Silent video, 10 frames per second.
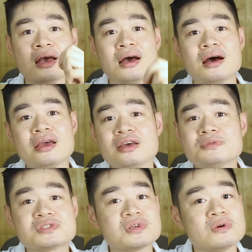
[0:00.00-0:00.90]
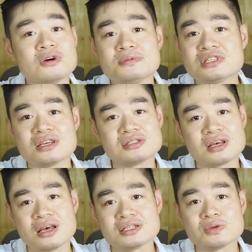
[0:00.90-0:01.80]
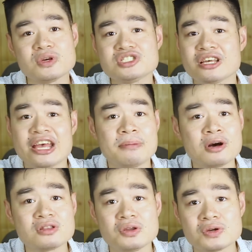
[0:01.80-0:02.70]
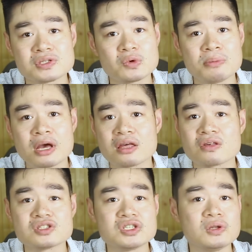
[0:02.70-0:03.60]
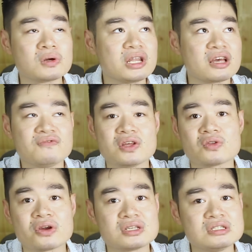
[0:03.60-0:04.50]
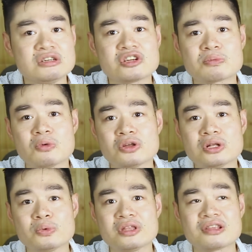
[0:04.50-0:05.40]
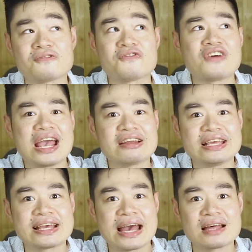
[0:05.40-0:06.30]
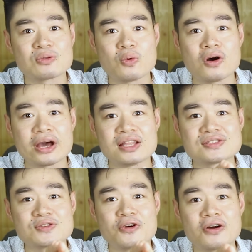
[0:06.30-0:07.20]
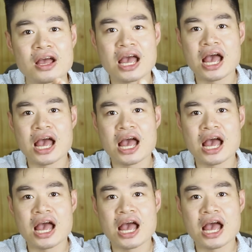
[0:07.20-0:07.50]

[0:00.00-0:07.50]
I am so obsessed, guys. When she came out in her swim, I thought she looked like a Victoria's Secret model with that fiery catwalk and strong